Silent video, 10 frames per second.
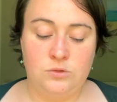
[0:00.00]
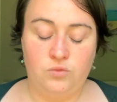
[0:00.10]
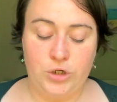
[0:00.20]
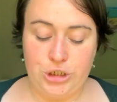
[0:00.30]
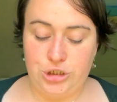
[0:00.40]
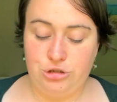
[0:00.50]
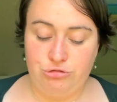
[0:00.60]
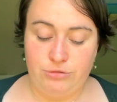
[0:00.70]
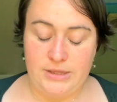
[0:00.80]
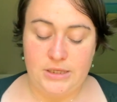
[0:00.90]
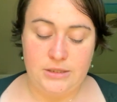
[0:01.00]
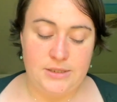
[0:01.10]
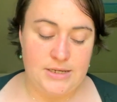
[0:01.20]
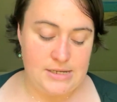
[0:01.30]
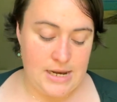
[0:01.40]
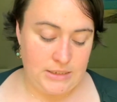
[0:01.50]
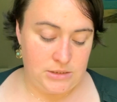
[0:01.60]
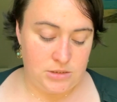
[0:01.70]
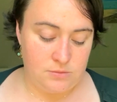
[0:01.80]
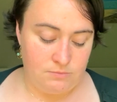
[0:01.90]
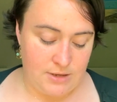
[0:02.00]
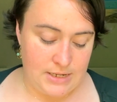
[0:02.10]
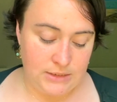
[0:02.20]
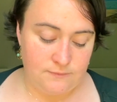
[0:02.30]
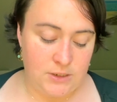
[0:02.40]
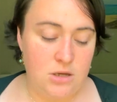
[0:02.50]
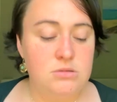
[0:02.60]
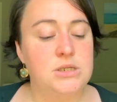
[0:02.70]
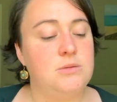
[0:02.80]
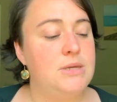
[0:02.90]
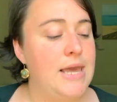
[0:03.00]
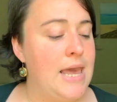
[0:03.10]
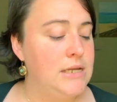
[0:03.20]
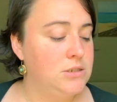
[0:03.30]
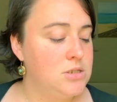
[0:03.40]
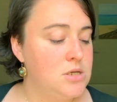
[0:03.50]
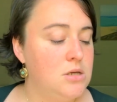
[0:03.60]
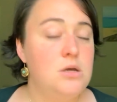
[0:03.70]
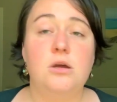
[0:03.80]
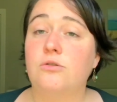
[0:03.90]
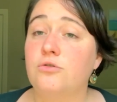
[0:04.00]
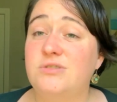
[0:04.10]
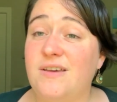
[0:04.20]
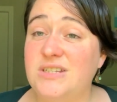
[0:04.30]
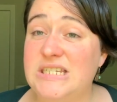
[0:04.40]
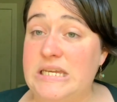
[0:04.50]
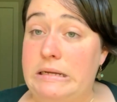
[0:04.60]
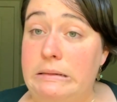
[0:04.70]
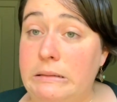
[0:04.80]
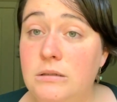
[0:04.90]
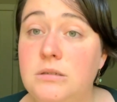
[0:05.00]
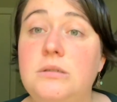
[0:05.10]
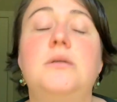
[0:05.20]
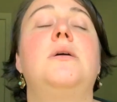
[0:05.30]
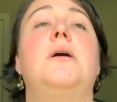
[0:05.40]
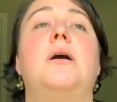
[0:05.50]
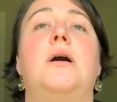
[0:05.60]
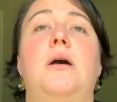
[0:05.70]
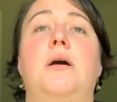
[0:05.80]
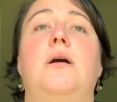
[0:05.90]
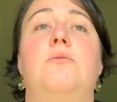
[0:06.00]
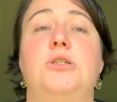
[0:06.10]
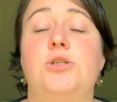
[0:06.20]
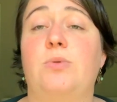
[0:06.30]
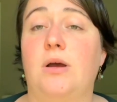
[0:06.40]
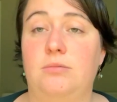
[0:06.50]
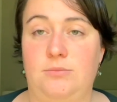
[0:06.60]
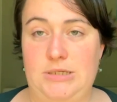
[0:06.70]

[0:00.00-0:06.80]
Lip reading: We're gonna do, I think my next video is gonna be 8 through 17, which is probably